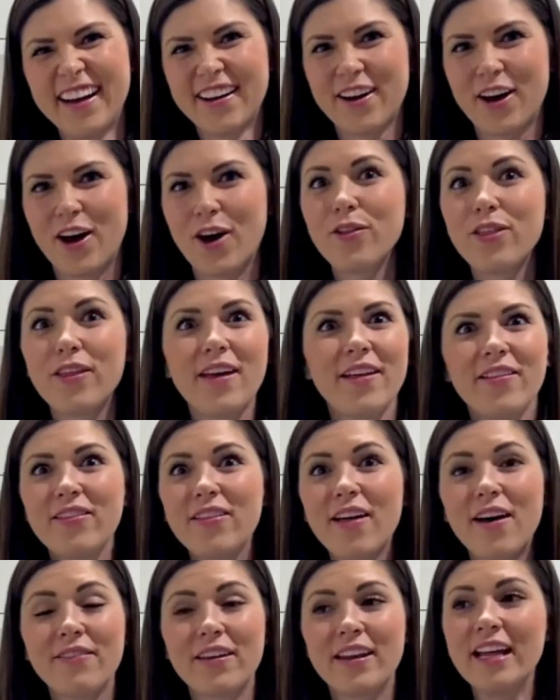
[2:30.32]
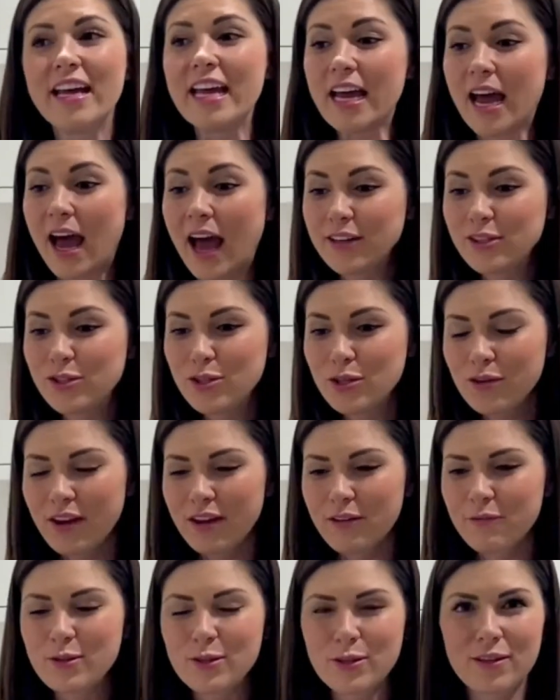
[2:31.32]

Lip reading: Oh, they love it. I've been